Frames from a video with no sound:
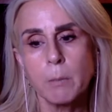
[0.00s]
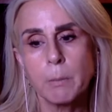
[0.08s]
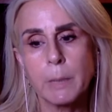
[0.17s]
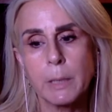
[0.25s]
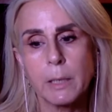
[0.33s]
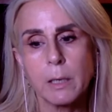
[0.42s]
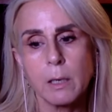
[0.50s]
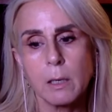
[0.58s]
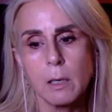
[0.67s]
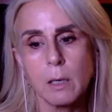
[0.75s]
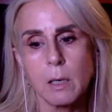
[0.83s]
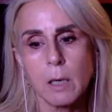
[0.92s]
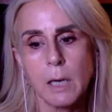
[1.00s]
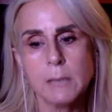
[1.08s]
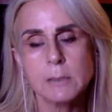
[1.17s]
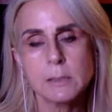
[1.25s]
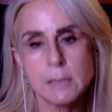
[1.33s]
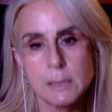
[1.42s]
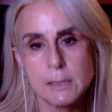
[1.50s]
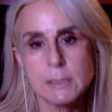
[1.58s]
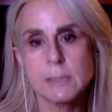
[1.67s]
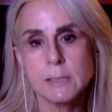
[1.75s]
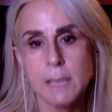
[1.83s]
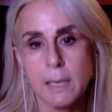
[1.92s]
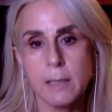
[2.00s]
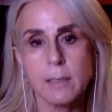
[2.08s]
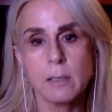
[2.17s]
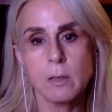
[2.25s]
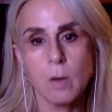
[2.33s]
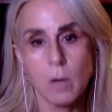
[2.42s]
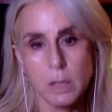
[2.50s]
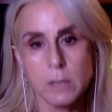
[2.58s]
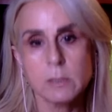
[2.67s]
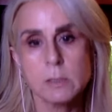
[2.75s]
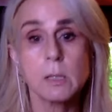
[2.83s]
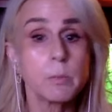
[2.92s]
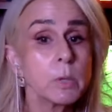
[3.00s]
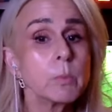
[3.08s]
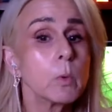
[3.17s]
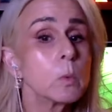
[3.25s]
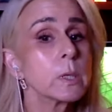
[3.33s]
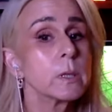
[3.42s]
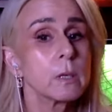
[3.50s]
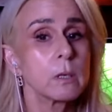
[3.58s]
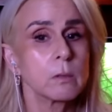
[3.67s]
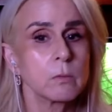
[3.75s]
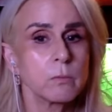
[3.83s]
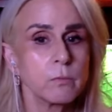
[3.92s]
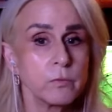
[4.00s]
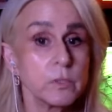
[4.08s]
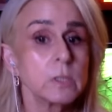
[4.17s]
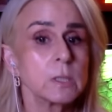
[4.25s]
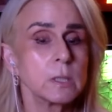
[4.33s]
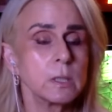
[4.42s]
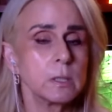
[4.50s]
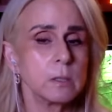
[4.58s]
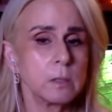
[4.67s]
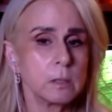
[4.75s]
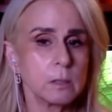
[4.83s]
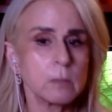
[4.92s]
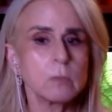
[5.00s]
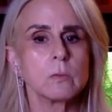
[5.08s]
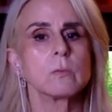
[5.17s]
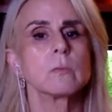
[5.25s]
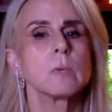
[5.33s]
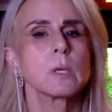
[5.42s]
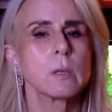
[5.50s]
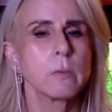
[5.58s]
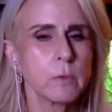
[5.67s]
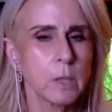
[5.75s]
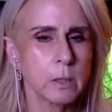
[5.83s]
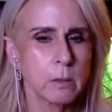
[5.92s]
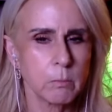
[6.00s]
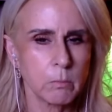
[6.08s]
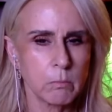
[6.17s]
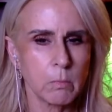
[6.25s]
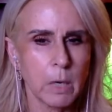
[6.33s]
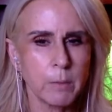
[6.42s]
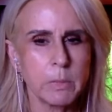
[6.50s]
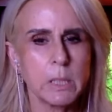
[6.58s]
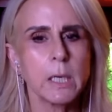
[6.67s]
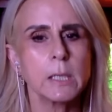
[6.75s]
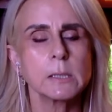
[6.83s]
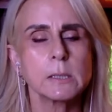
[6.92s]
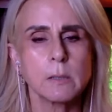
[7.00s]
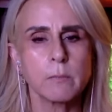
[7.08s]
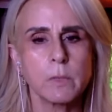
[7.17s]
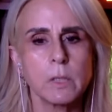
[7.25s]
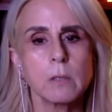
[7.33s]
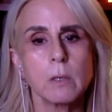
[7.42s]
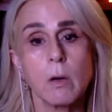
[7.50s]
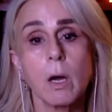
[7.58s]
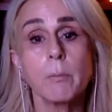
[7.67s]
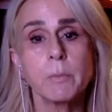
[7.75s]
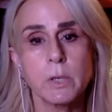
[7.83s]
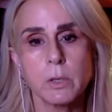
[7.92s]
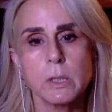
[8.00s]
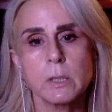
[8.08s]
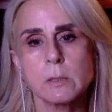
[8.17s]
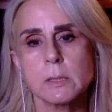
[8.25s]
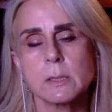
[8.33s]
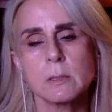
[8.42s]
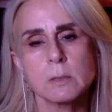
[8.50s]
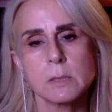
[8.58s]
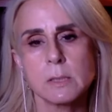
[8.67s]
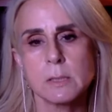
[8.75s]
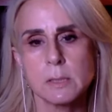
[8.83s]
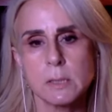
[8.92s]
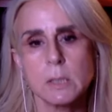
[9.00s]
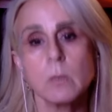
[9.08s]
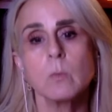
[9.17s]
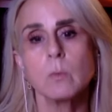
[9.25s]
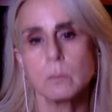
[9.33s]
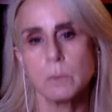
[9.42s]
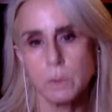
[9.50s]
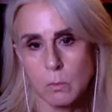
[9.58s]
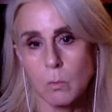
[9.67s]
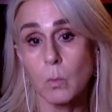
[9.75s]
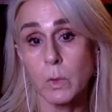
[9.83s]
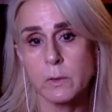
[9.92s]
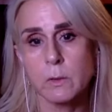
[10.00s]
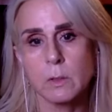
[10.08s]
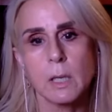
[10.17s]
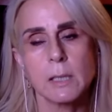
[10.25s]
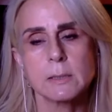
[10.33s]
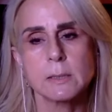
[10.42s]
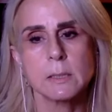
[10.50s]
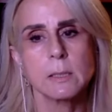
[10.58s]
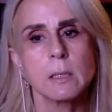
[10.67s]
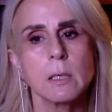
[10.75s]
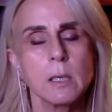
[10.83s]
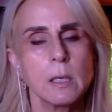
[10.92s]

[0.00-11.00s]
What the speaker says: But I just like to stay on it. Some people, when they're feeling ill, like they feel like they might be getting something, they'll up their N-acetylcysteine, you know, with the glycine.